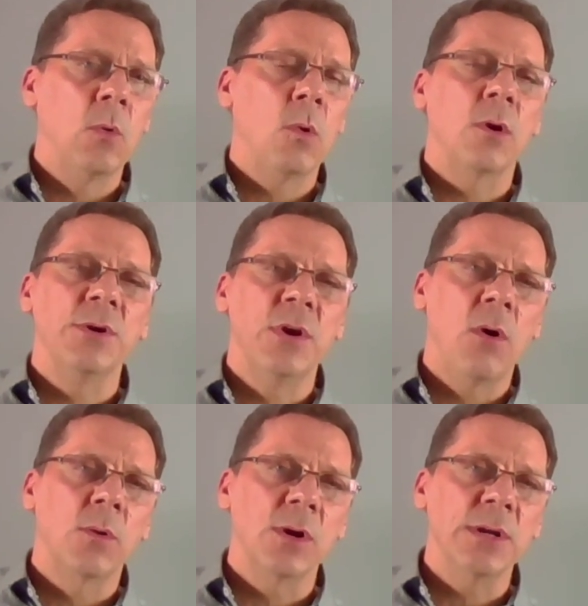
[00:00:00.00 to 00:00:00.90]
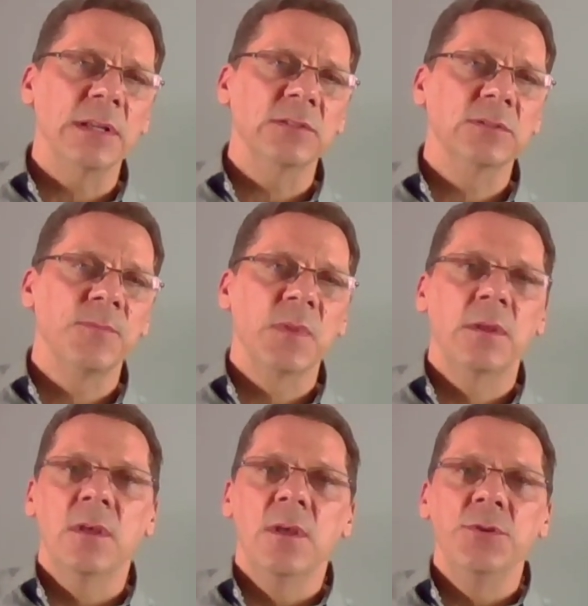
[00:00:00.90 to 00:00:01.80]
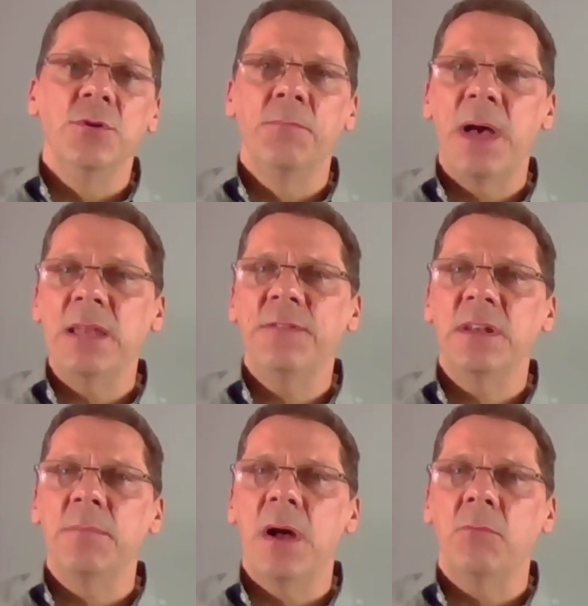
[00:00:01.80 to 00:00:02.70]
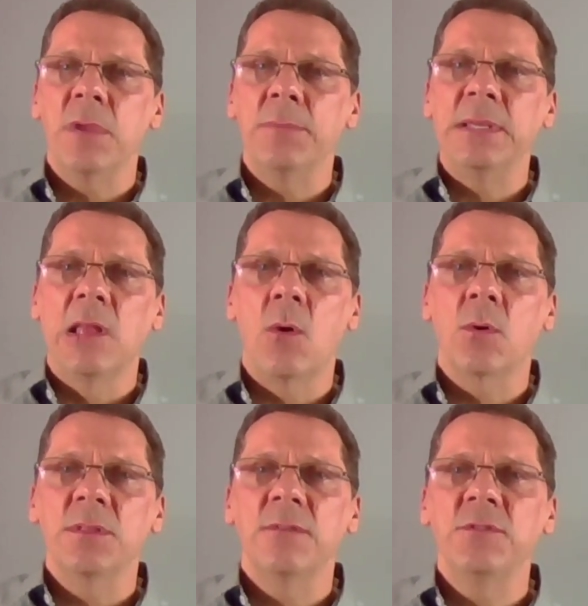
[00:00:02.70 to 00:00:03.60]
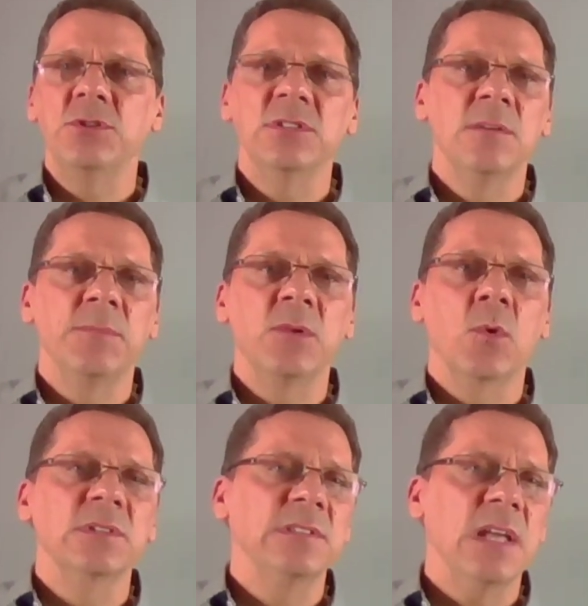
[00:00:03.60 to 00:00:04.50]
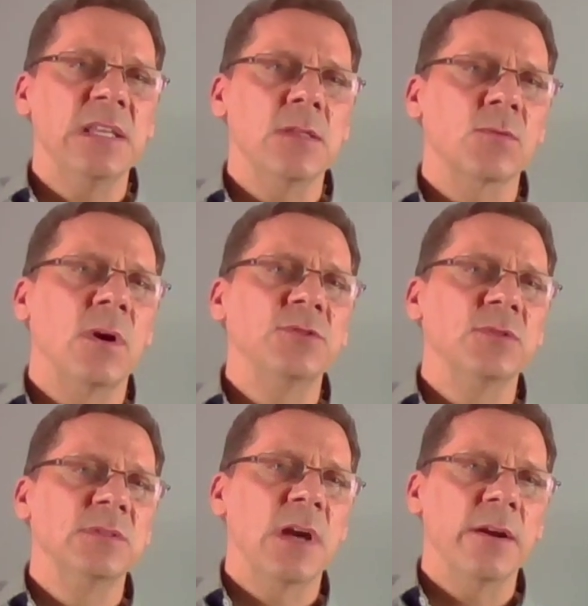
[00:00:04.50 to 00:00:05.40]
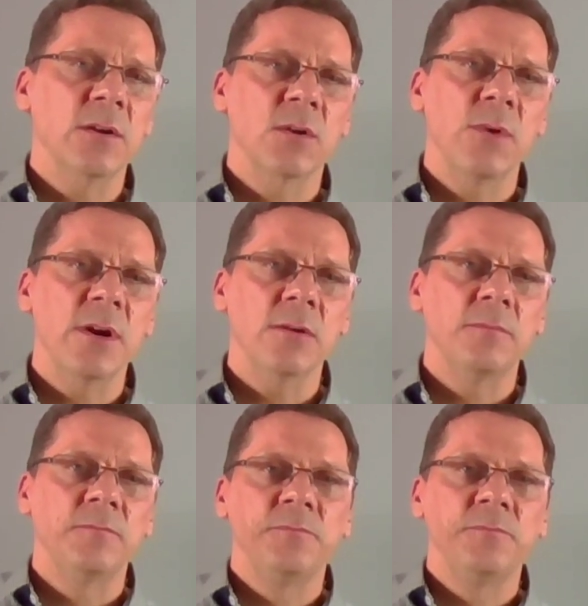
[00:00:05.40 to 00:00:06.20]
or no earnings, your benefit amount may be lower than if you just simply work steady throughout your entire career.